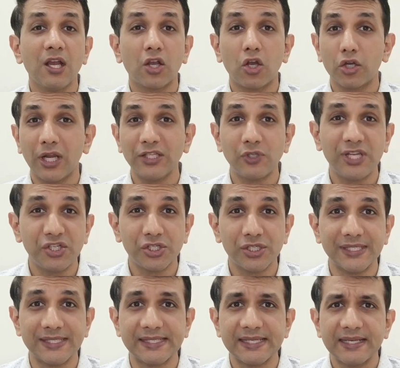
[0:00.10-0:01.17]

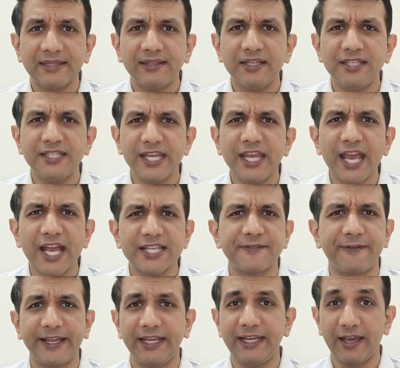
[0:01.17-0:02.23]
Congratulations, the day has
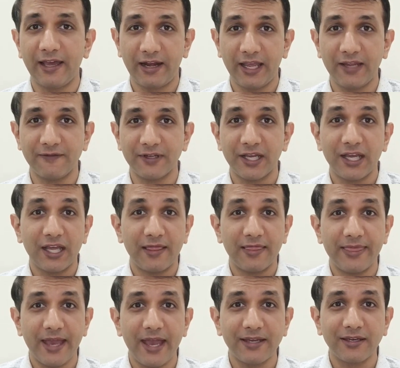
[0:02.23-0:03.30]
finally arrived
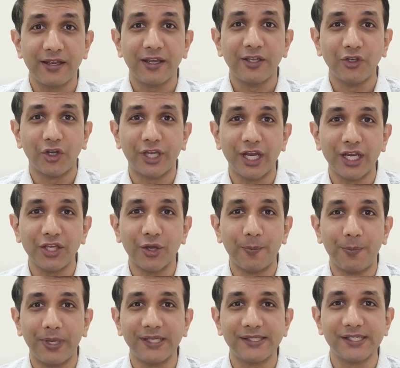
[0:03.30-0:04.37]
that you're getting your
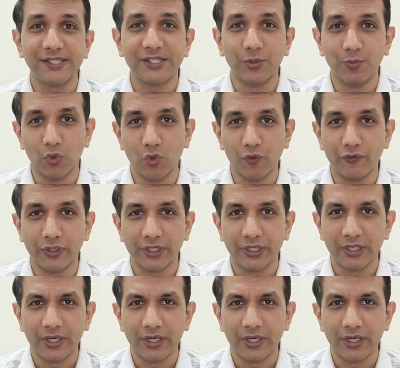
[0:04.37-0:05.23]
braces removed.